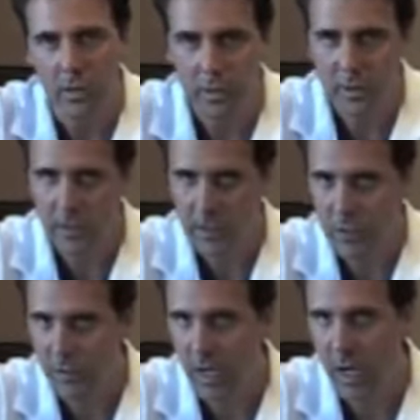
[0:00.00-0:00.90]
those are the
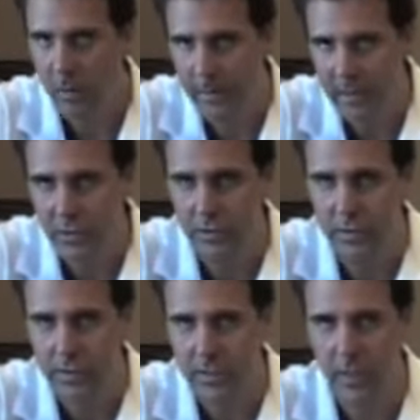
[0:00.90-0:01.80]
two common
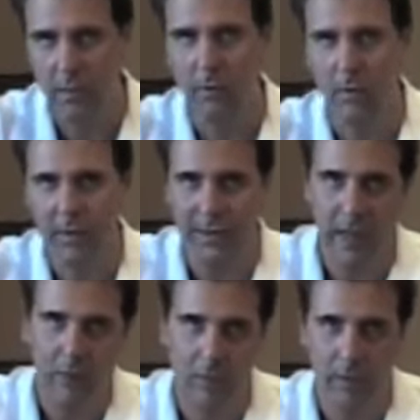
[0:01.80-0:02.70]
injuries of the elbow on the
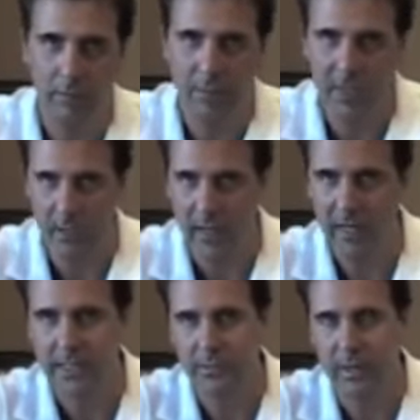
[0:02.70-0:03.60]
lateral and medial
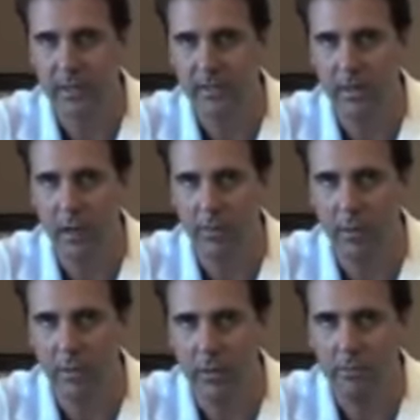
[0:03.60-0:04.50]
aspect of the
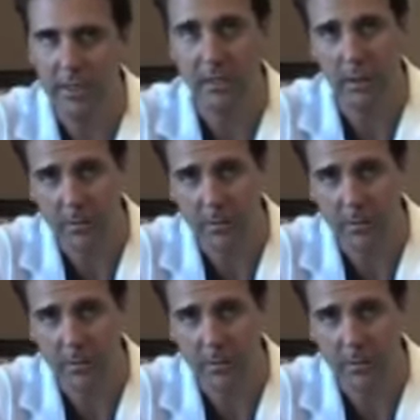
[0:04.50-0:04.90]
elbow: medial